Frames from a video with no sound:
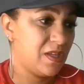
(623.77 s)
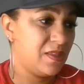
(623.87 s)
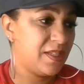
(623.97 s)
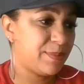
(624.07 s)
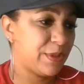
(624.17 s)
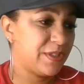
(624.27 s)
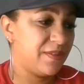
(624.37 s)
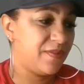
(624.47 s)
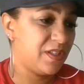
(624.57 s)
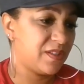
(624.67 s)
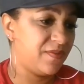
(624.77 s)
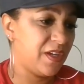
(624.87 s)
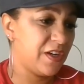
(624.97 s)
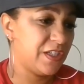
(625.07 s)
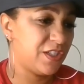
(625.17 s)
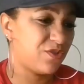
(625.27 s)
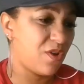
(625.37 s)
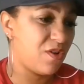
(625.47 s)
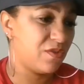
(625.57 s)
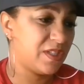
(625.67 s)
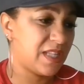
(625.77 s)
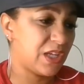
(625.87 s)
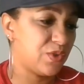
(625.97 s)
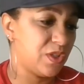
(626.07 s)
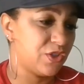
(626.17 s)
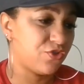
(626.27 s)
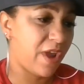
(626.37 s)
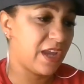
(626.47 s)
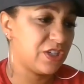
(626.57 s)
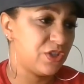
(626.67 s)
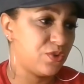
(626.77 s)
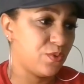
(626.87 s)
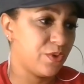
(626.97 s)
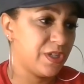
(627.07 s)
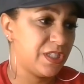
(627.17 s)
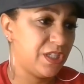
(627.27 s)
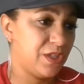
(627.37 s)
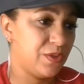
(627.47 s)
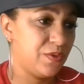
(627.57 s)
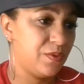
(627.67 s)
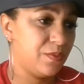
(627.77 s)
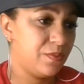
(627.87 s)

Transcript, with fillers: this person feels a very strong sexual attraction towards you